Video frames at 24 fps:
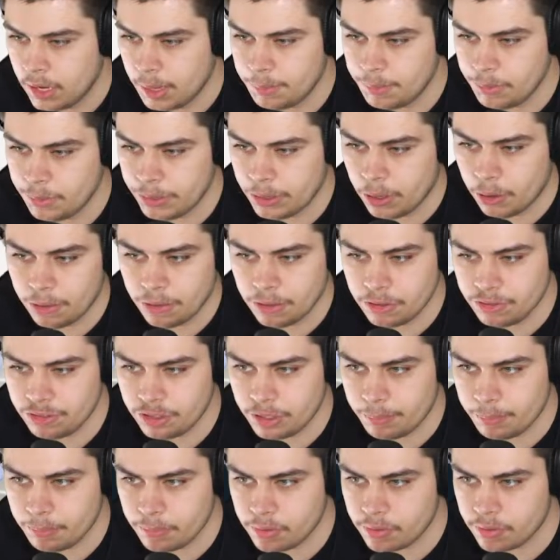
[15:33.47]
I'm doing all the
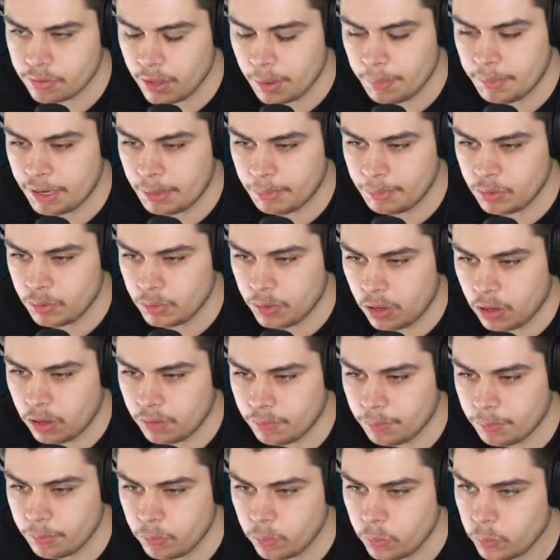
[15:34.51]
gyms. I mean, I'm doing all
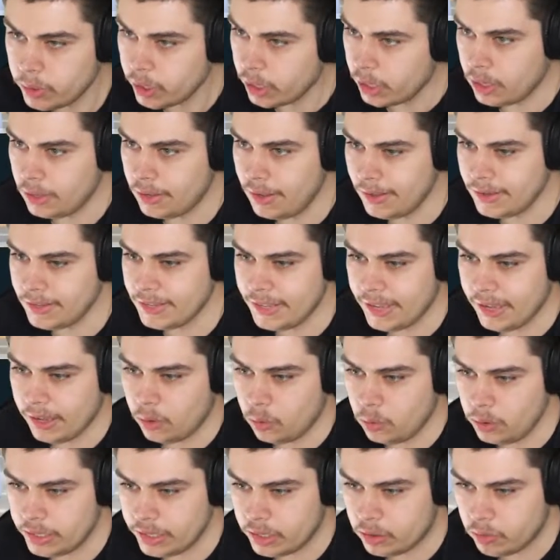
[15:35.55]
of them. You got a lucky egg.
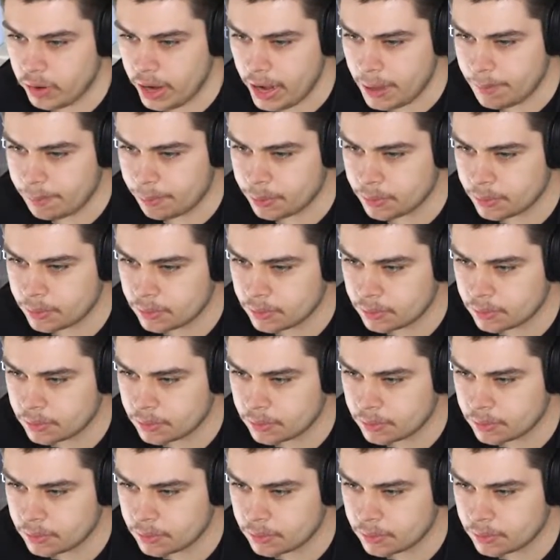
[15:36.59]
Holy crap.